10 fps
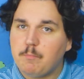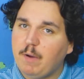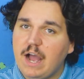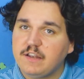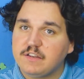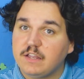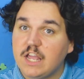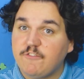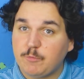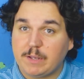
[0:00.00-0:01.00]
but
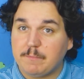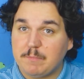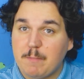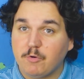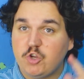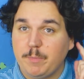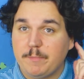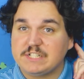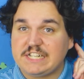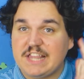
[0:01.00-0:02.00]
if you become a member, you'll be
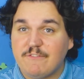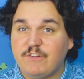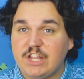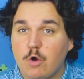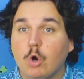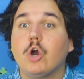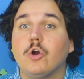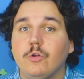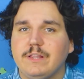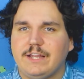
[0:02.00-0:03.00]
able to see that video
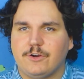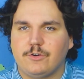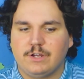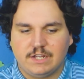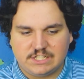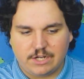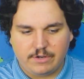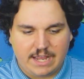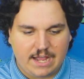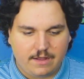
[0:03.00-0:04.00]
earlier. So,
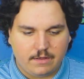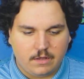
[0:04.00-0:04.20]
yeah.